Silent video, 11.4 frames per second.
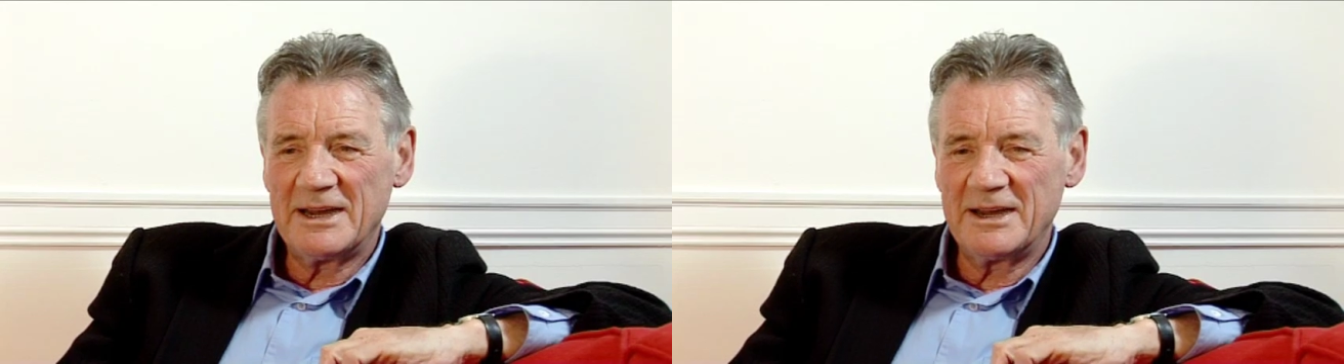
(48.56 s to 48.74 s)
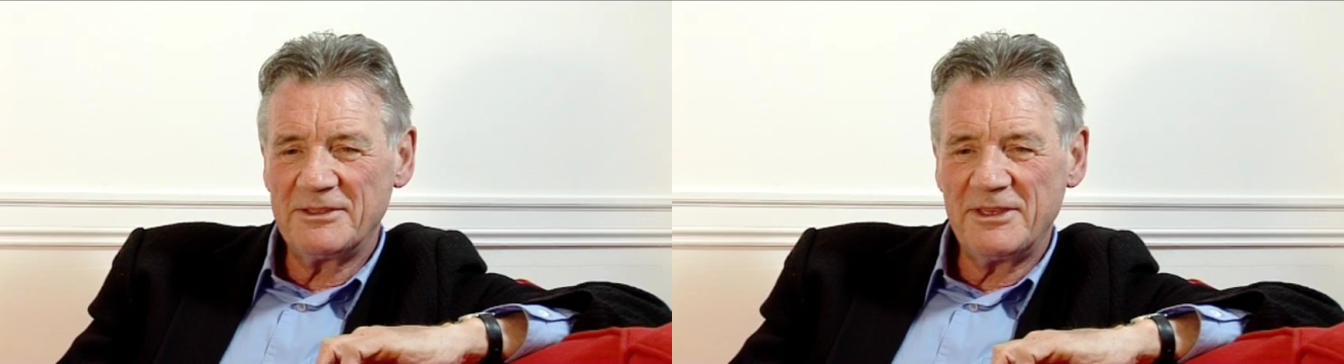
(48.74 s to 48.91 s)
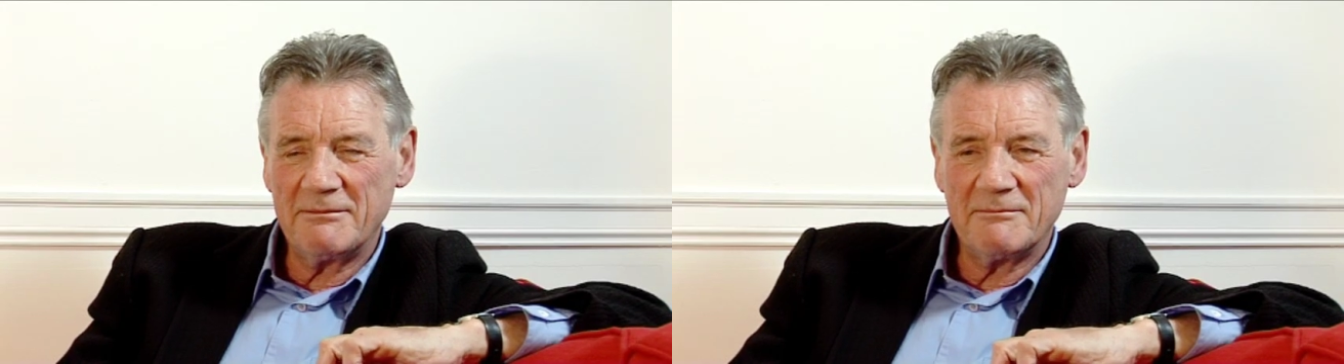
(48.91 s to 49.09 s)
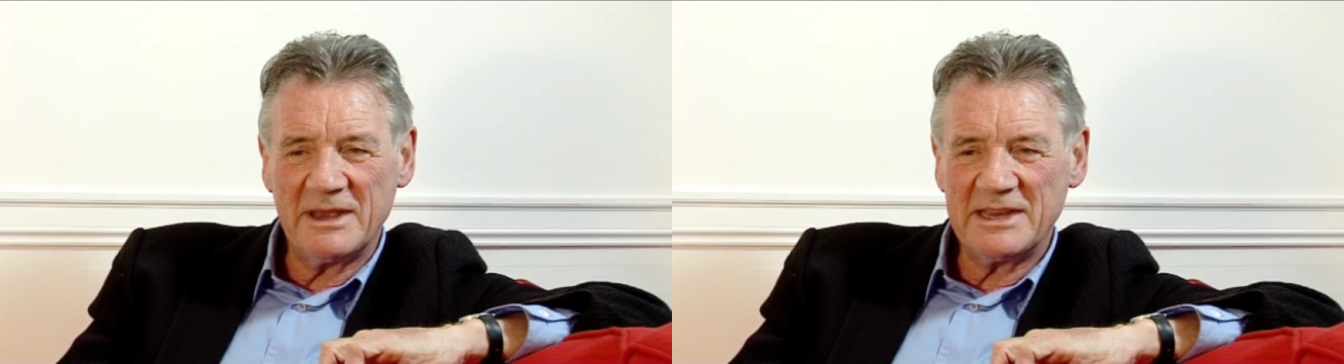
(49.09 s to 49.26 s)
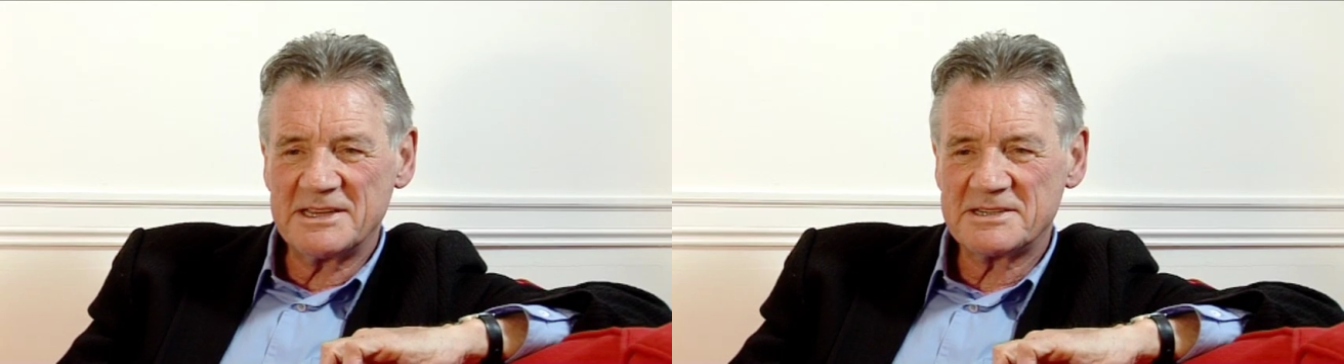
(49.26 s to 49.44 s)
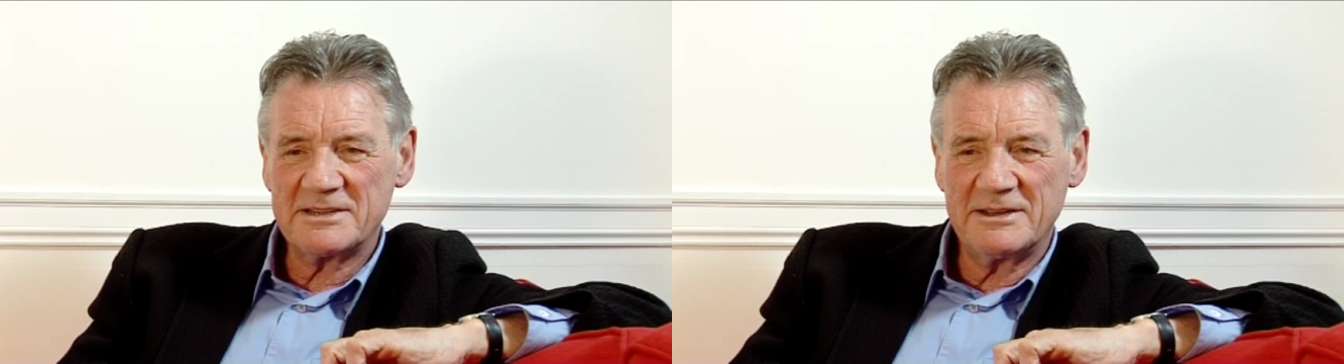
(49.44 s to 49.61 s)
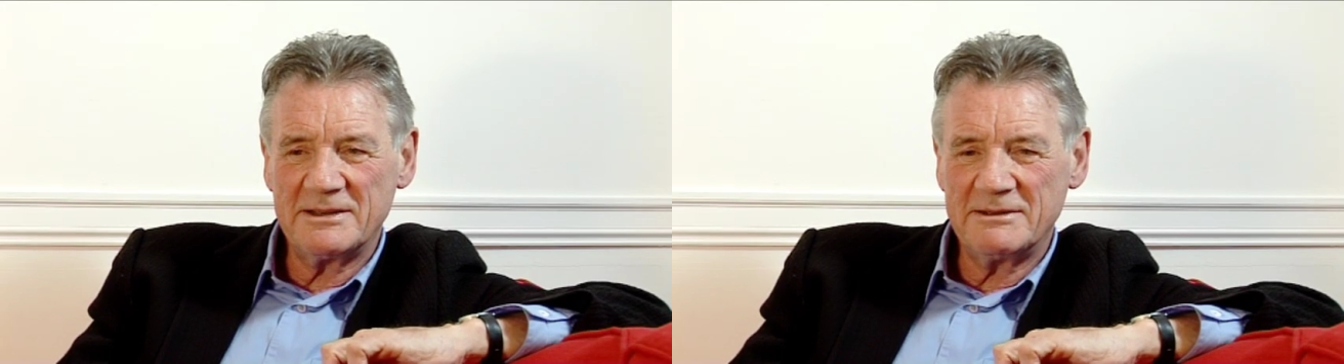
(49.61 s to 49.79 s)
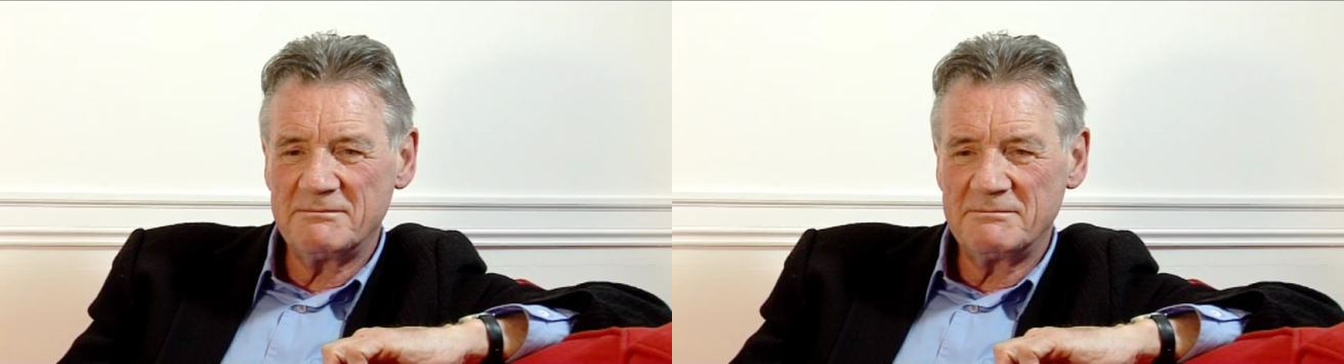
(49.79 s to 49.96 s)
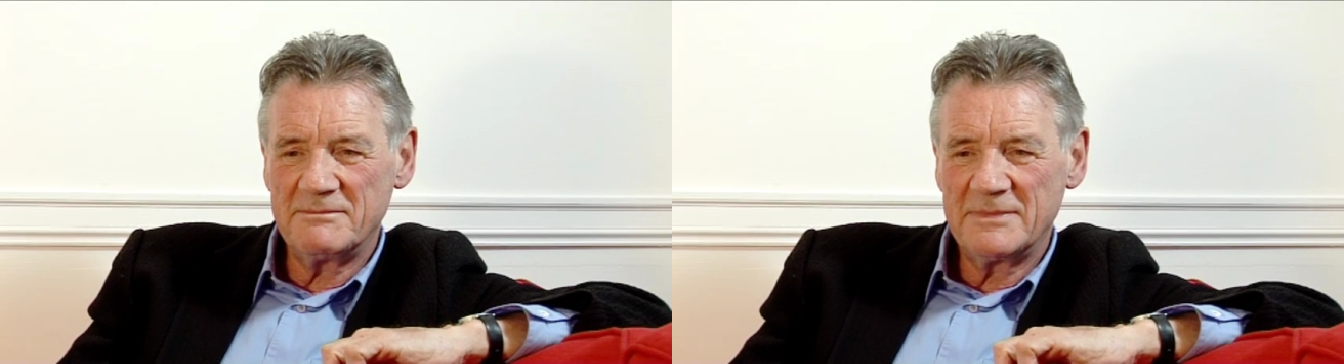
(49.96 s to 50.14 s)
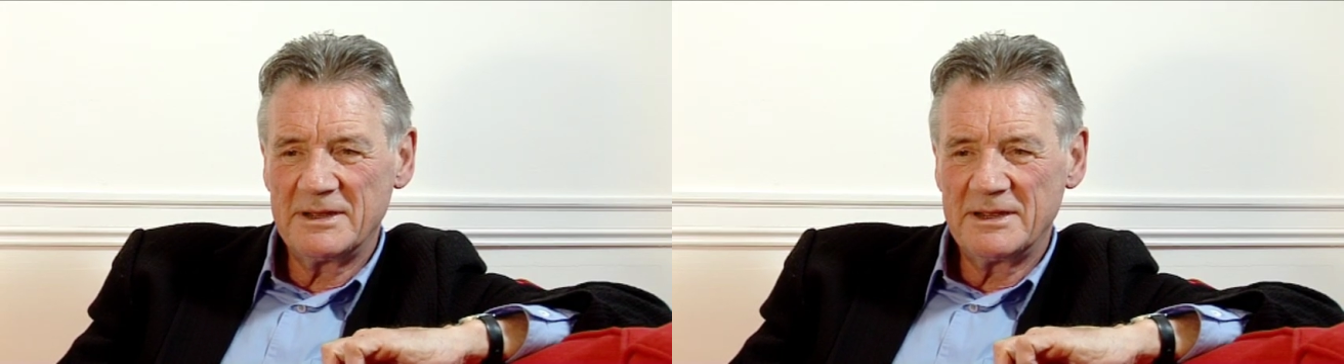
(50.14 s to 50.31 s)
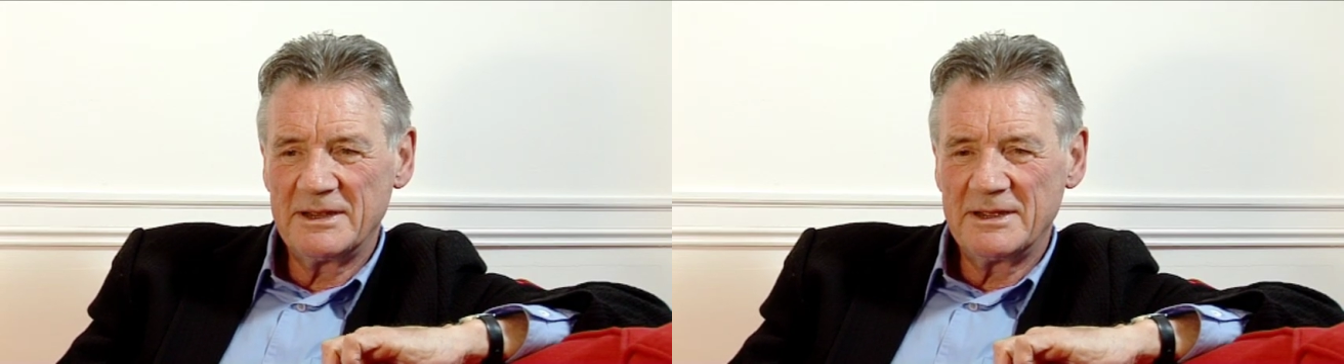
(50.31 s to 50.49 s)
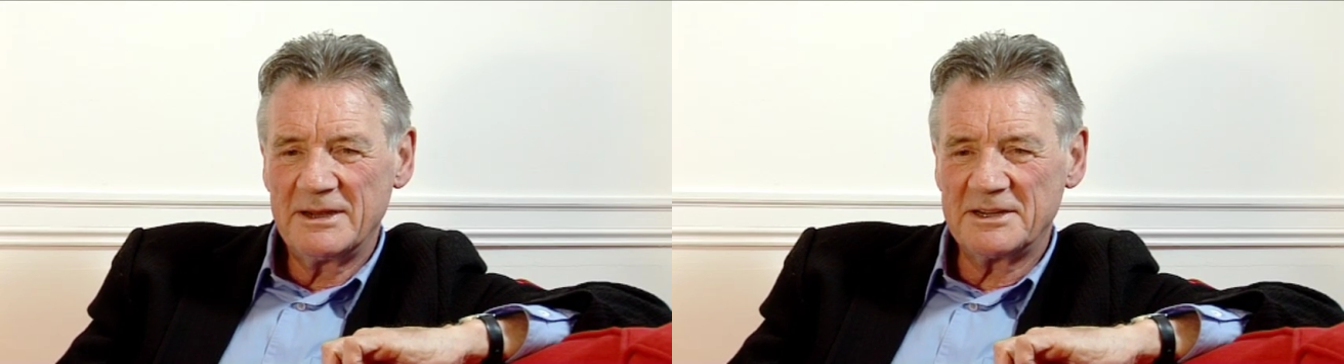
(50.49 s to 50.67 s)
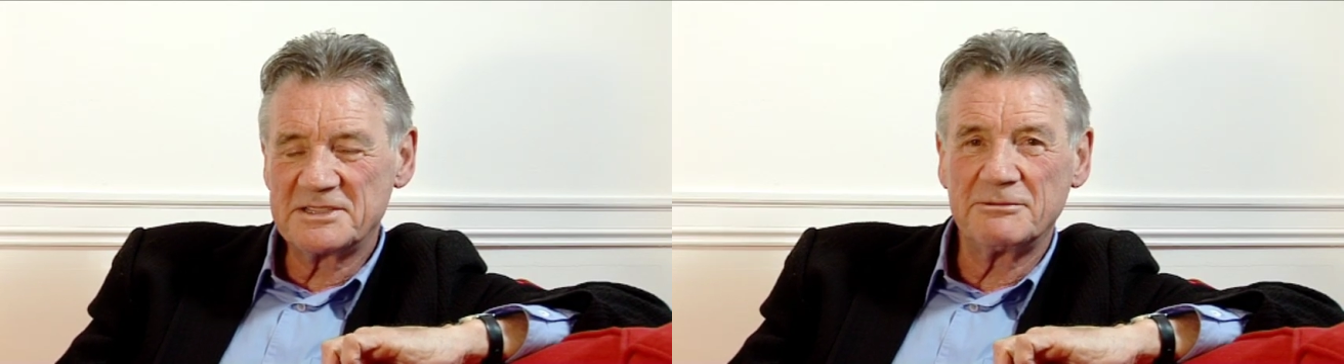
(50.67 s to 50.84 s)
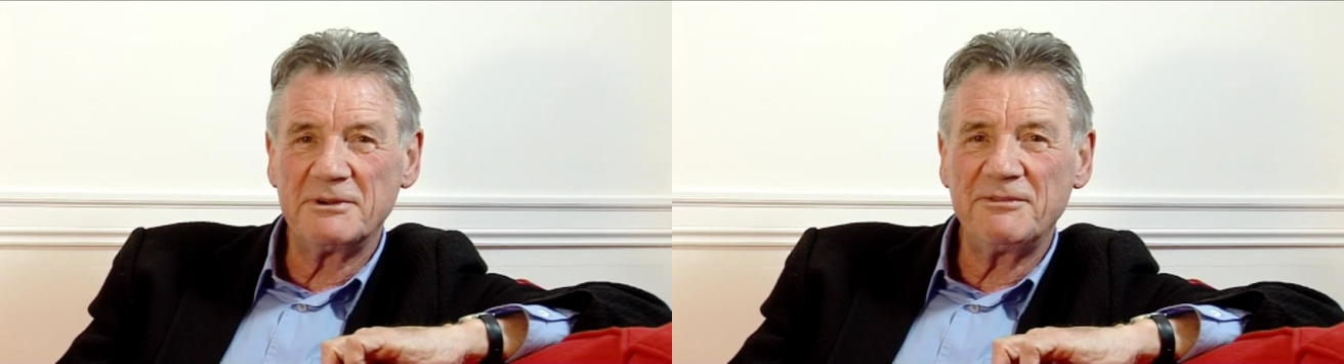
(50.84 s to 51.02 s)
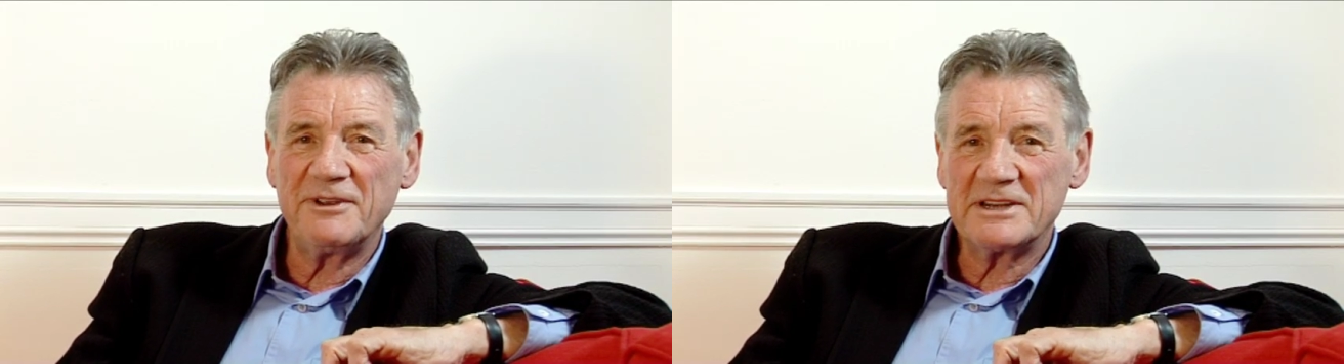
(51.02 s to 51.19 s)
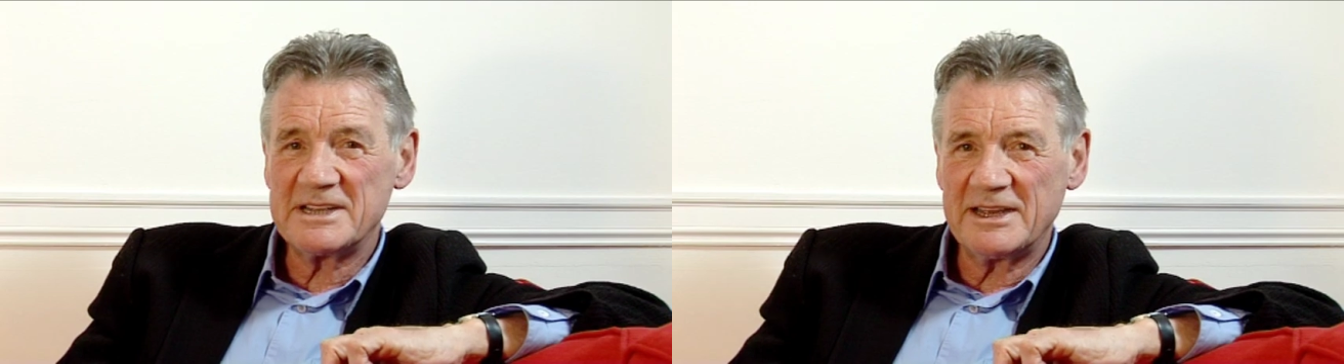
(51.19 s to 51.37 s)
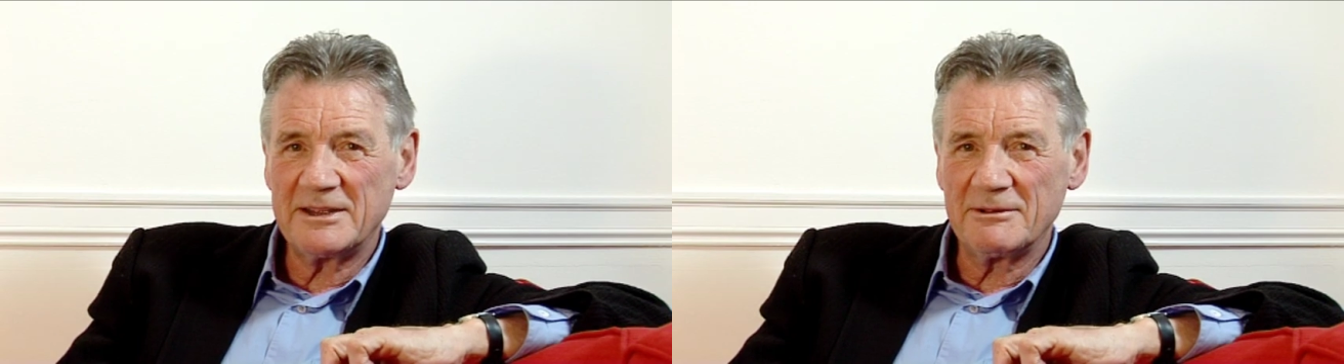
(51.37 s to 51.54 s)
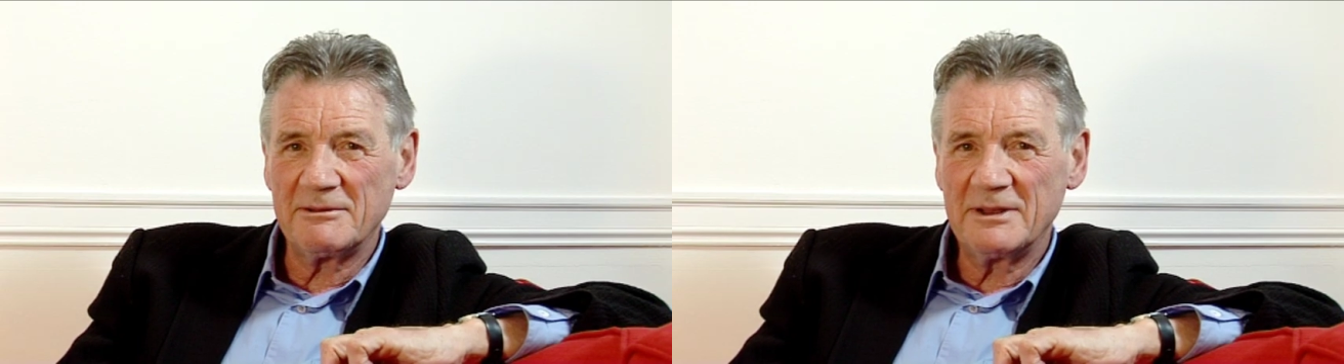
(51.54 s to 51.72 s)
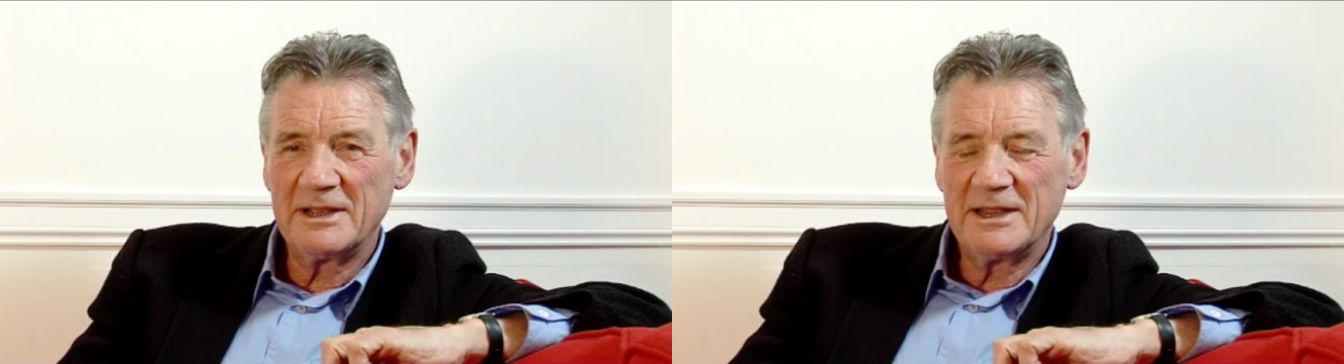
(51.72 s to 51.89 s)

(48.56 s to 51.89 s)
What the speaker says: I think makes a terrific tale.